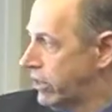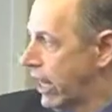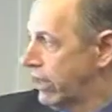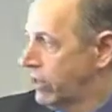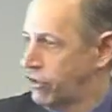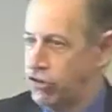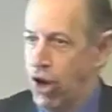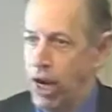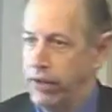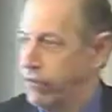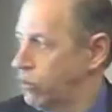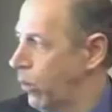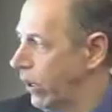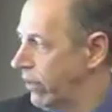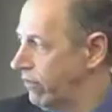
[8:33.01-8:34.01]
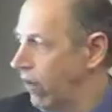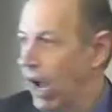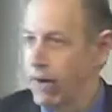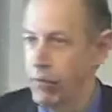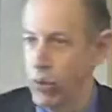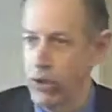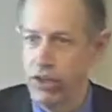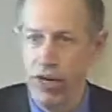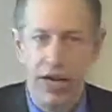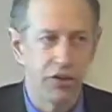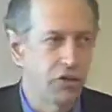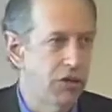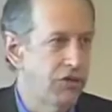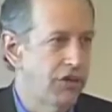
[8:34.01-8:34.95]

to take the sine of 25 or the tangent